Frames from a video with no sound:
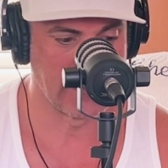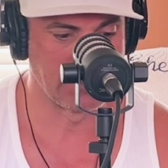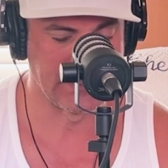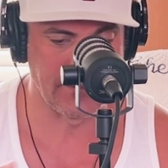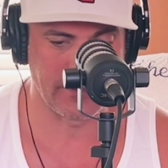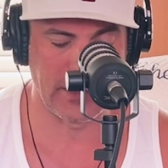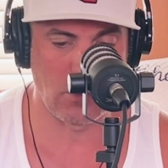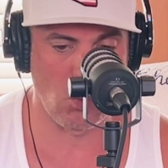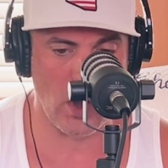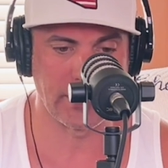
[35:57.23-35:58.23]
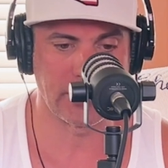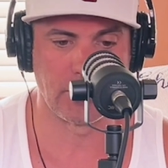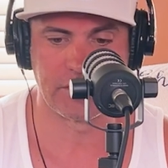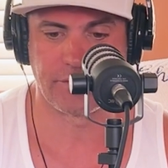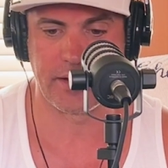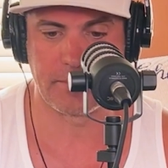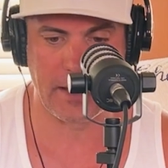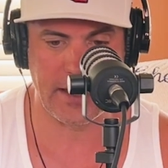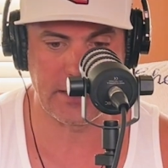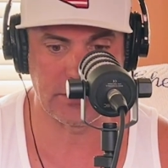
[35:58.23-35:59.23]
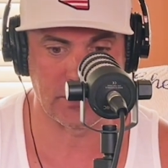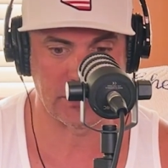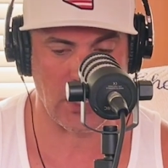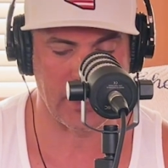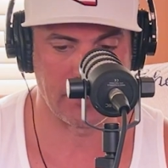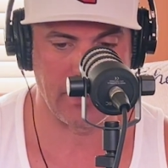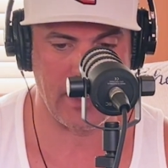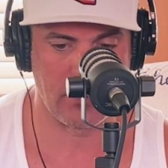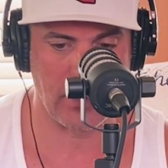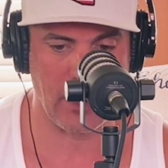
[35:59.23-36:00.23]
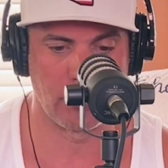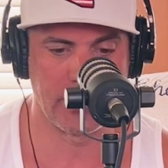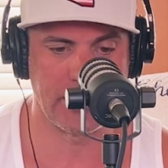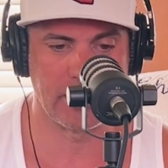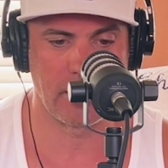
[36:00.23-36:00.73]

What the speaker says: specifically one close friend of mine, just talk about how reading,